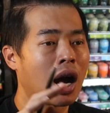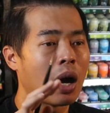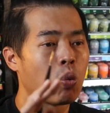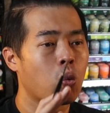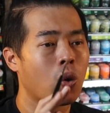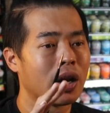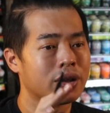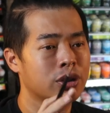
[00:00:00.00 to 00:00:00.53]
I
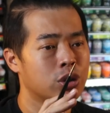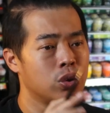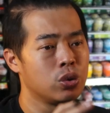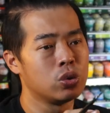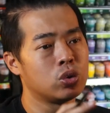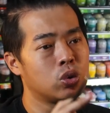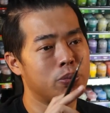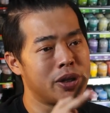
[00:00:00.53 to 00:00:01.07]
want
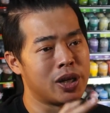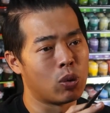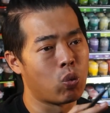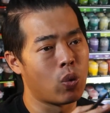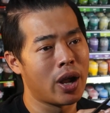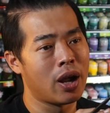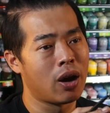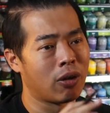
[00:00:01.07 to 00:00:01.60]
you to be
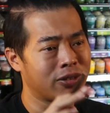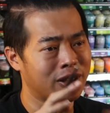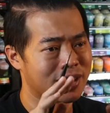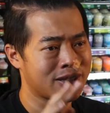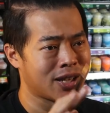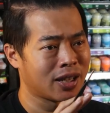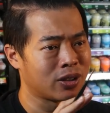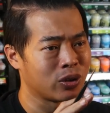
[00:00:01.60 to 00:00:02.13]
aware of the
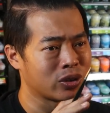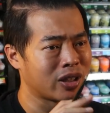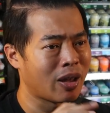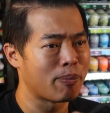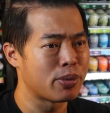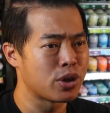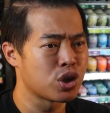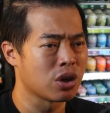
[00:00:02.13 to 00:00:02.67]
subtle
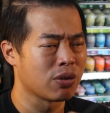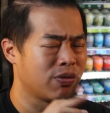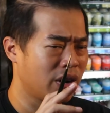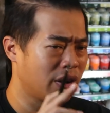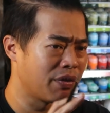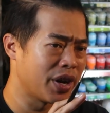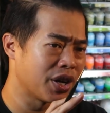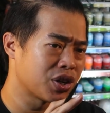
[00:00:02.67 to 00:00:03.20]
temperature
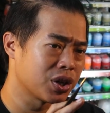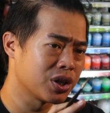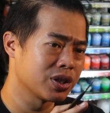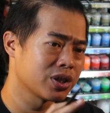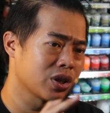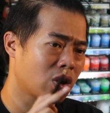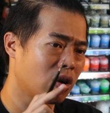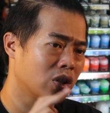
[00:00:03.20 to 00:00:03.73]

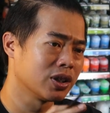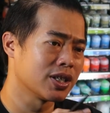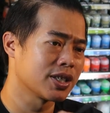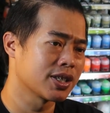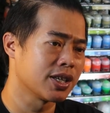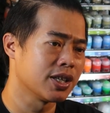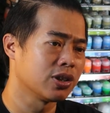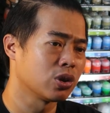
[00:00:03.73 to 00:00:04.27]
variations on the
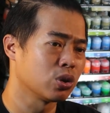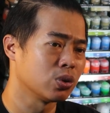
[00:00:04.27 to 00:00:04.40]
skin